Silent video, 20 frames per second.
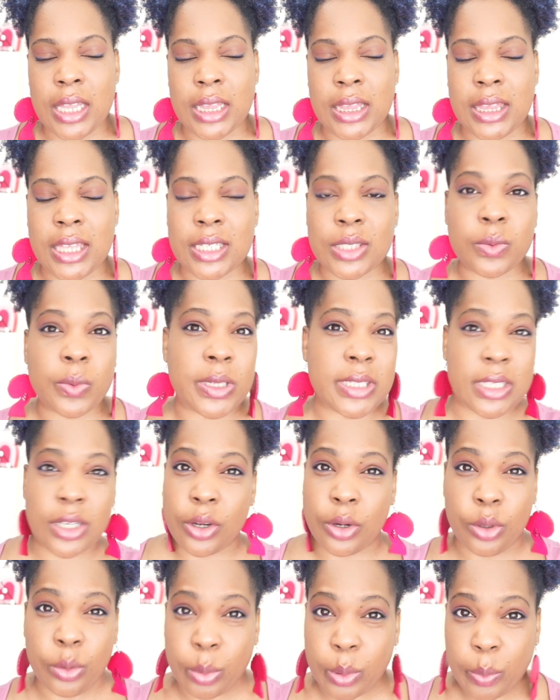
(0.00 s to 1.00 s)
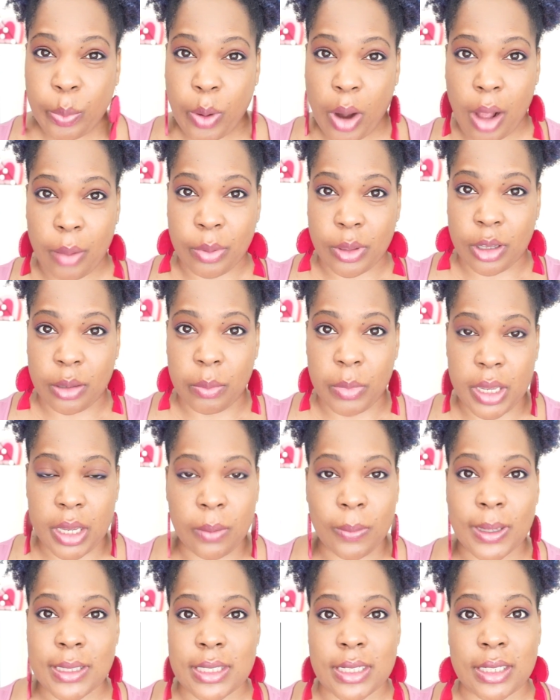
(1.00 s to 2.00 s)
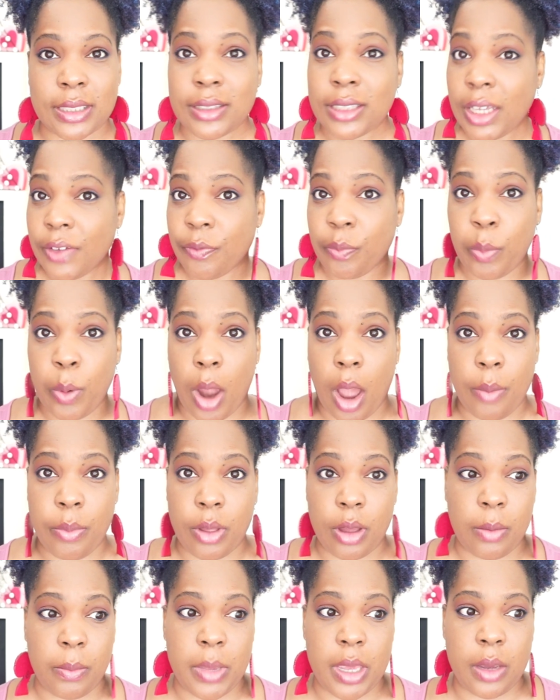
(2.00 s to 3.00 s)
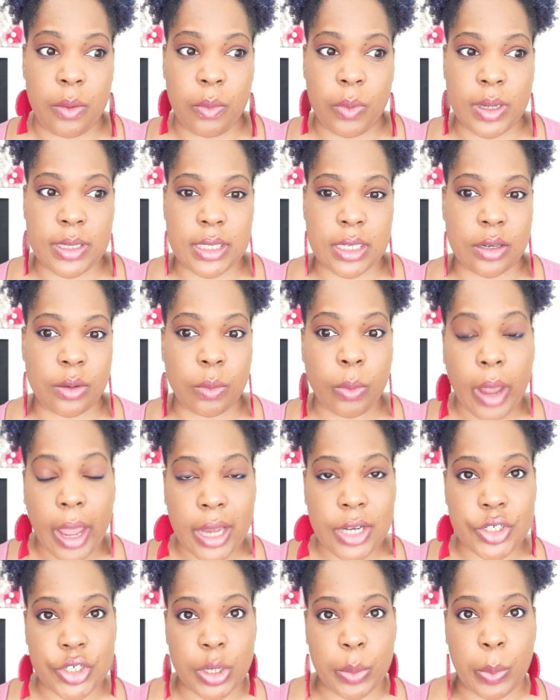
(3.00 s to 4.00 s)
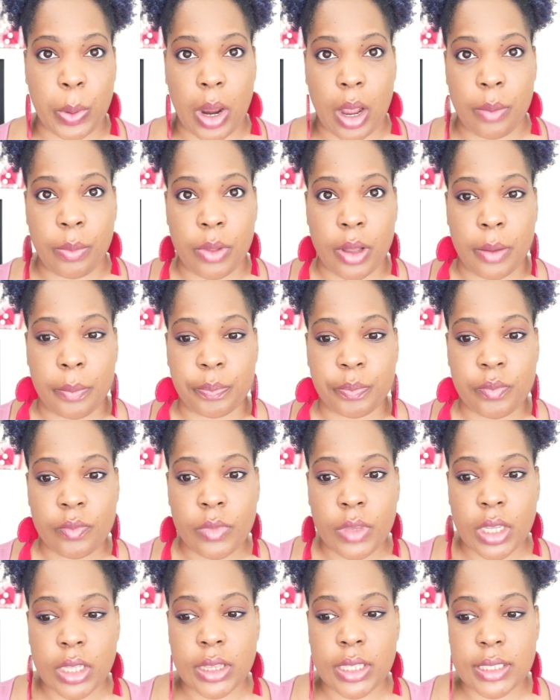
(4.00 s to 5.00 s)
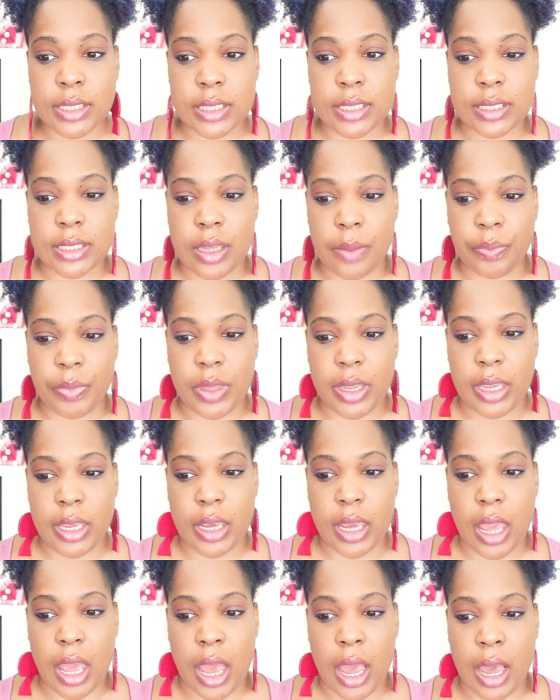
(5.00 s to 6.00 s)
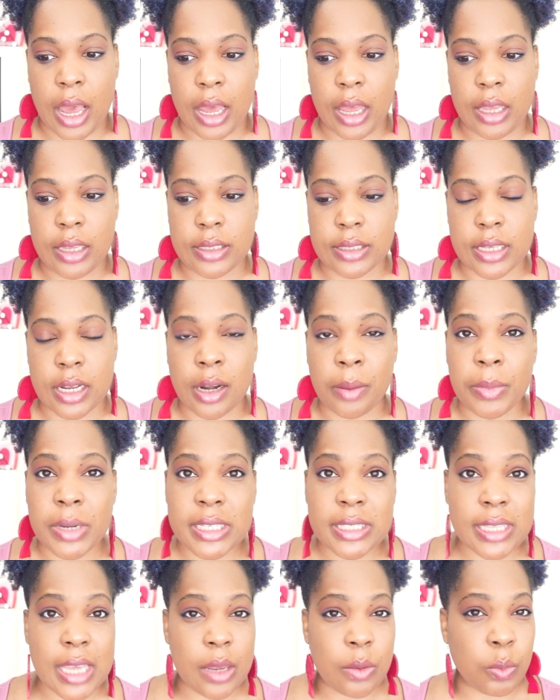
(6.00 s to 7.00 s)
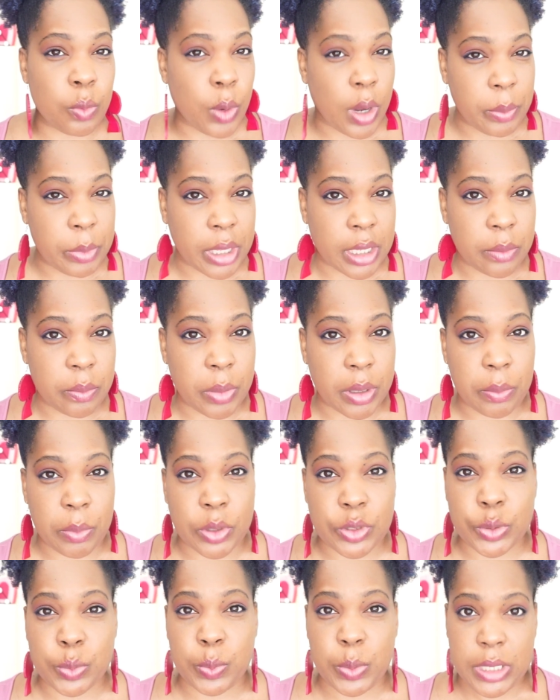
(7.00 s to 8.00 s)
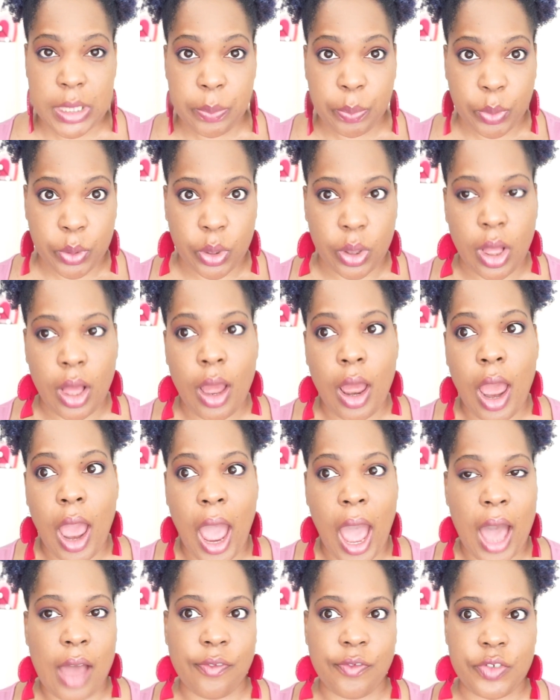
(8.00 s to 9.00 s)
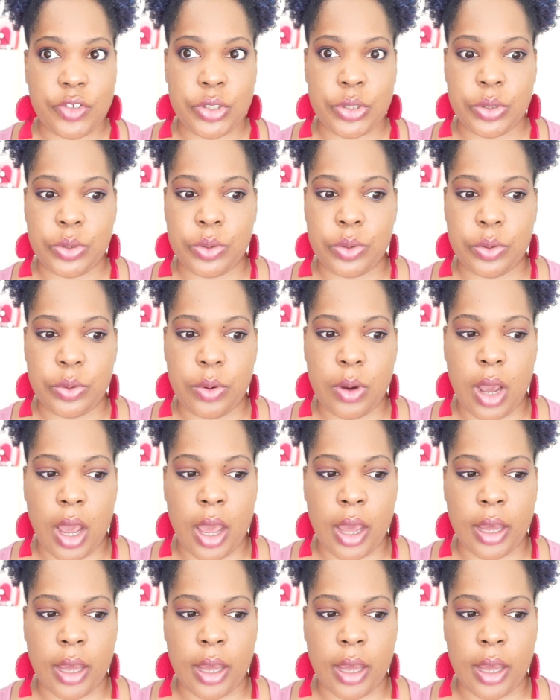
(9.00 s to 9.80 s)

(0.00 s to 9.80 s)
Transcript: this wasn't an Uber problem. It wasn't a Lyft problem. It wasn't a rideshare problem. This is something as, and I'm going to say women, but most people have to